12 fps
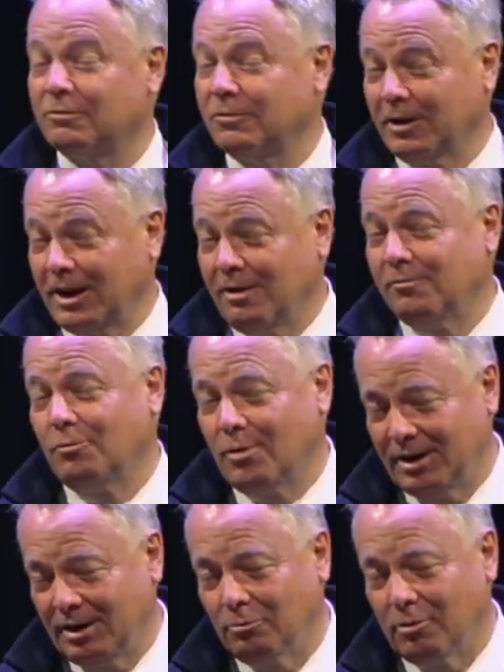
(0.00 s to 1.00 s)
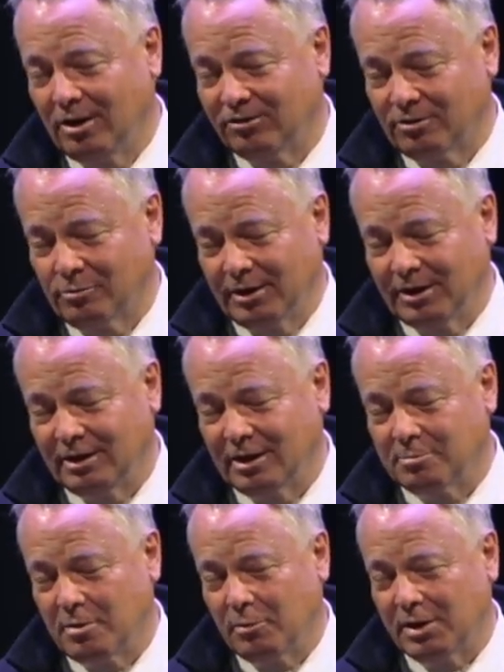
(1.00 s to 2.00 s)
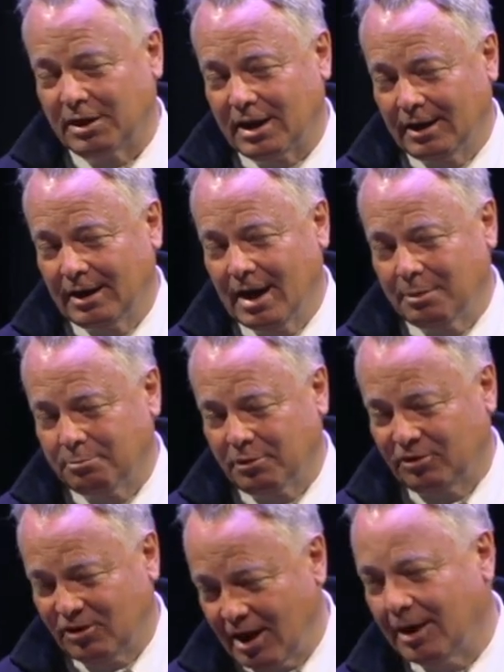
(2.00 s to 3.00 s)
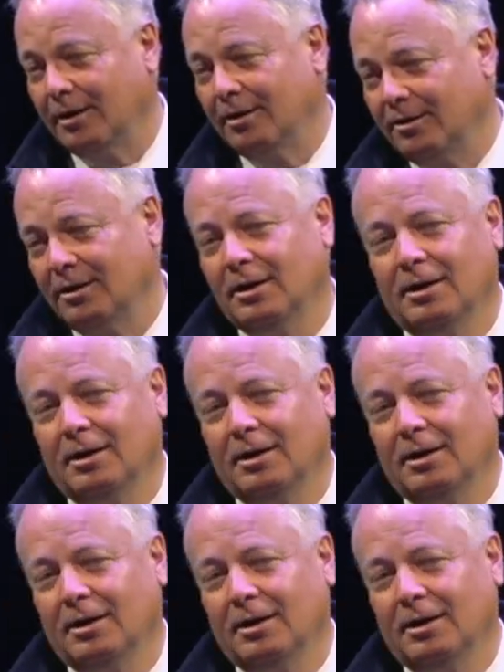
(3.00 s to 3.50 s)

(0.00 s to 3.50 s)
forgive what he was and what he did, but we cannot pretend